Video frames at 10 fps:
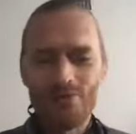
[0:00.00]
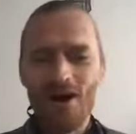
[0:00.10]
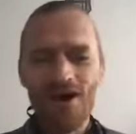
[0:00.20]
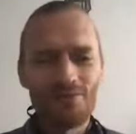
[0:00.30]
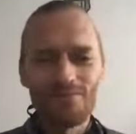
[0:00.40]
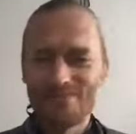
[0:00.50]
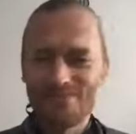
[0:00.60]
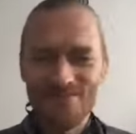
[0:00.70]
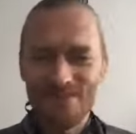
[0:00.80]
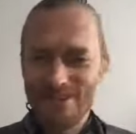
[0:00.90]

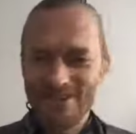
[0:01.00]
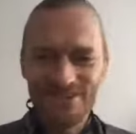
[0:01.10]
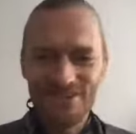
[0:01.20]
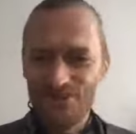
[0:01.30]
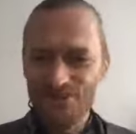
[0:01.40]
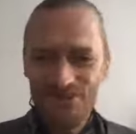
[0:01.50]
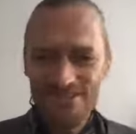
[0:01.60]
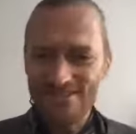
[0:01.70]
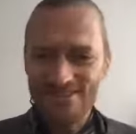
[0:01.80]
mom, like, you know, just